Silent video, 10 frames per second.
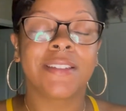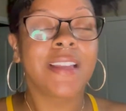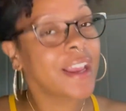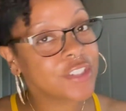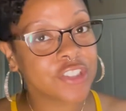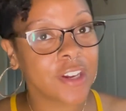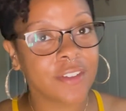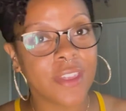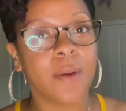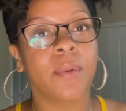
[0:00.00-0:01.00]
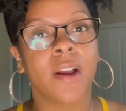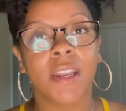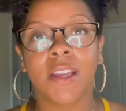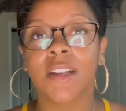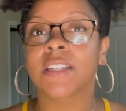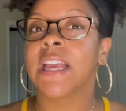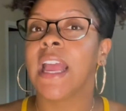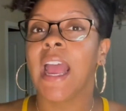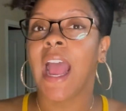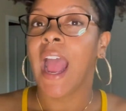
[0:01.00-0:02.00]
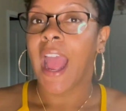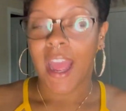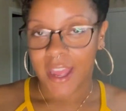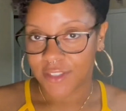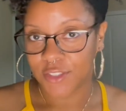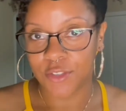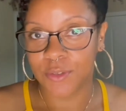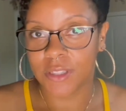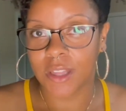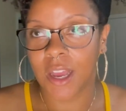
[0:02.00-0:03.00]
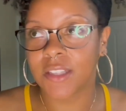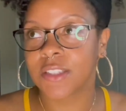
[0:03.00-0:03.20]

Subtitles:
texture of that product, I had to use a lot.